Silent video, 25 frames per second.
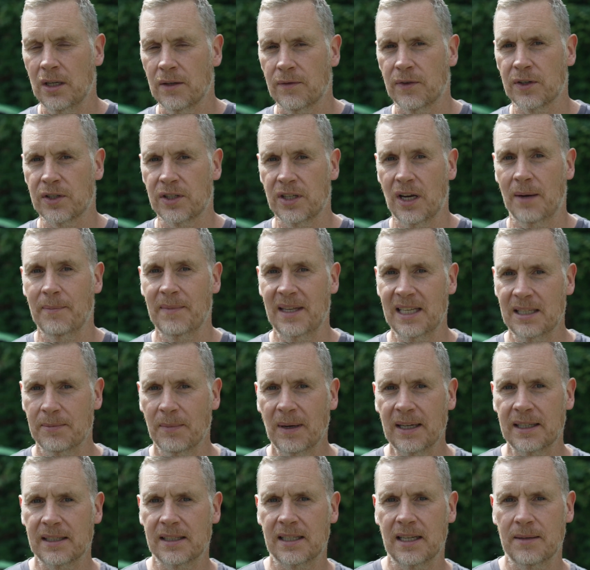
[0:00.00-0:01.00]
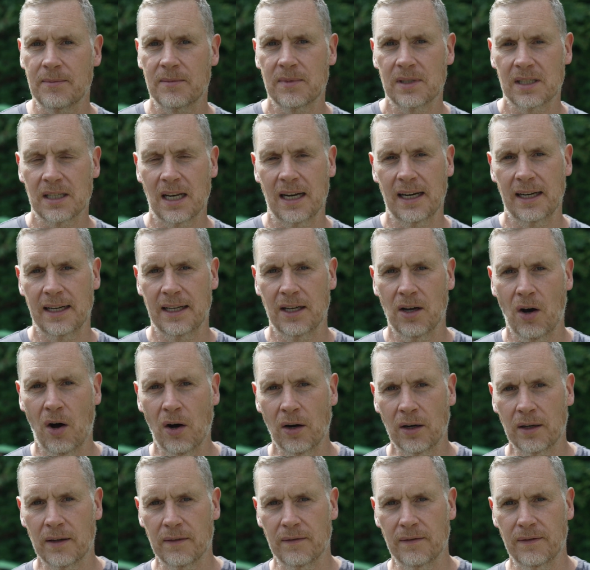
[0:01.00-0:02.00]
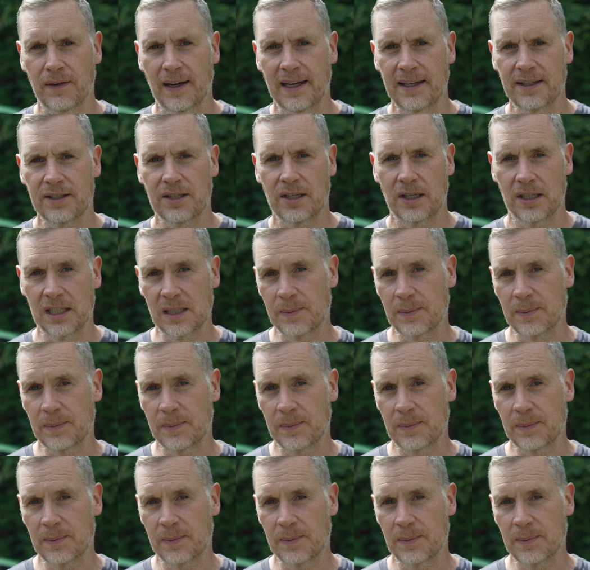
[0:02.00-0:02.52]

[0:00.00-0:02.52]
for some this might seem slightly unconventional,